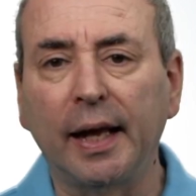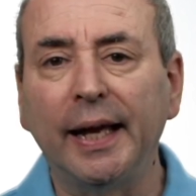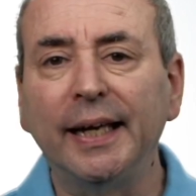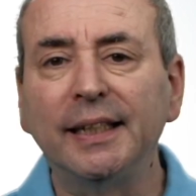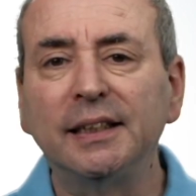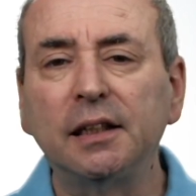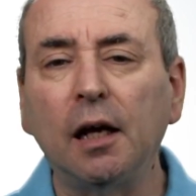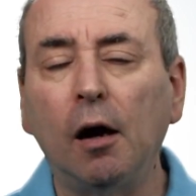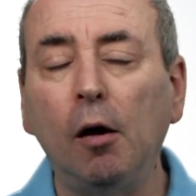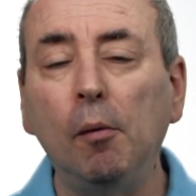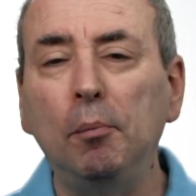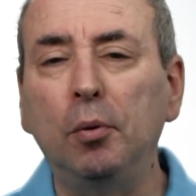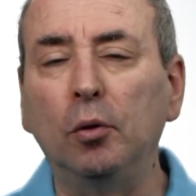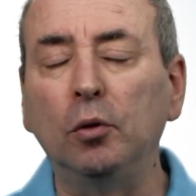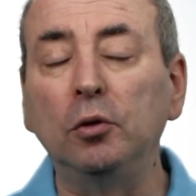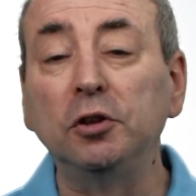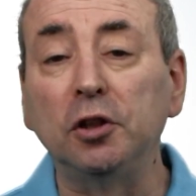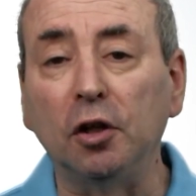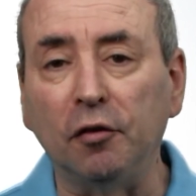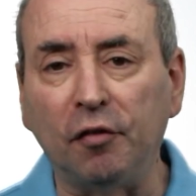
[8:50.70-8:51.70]

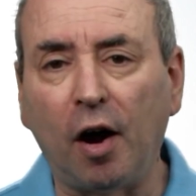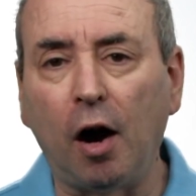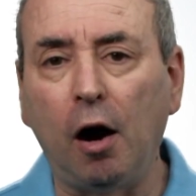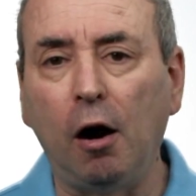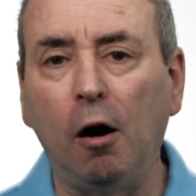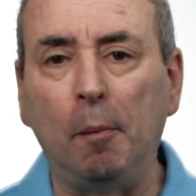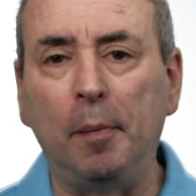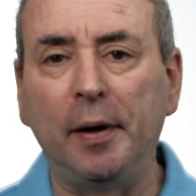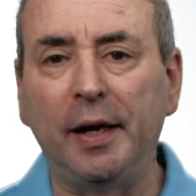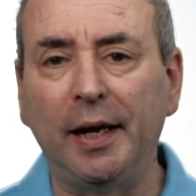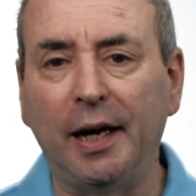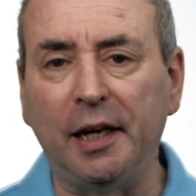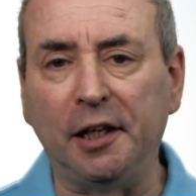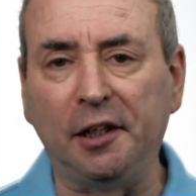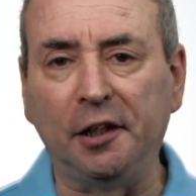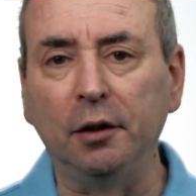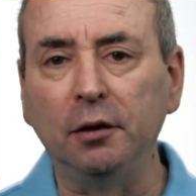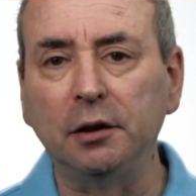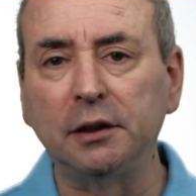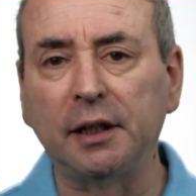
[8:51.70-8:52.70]
Examples of RPA
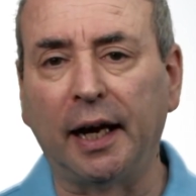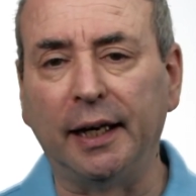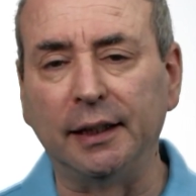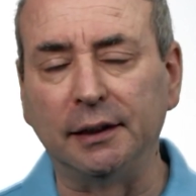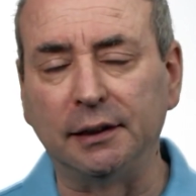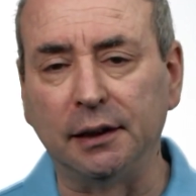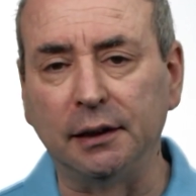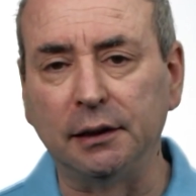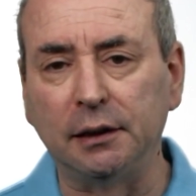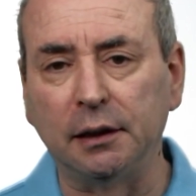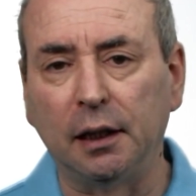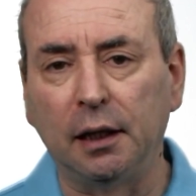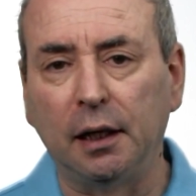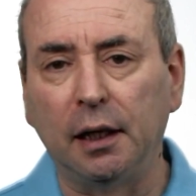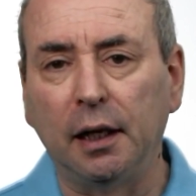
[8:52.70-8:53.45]
use cases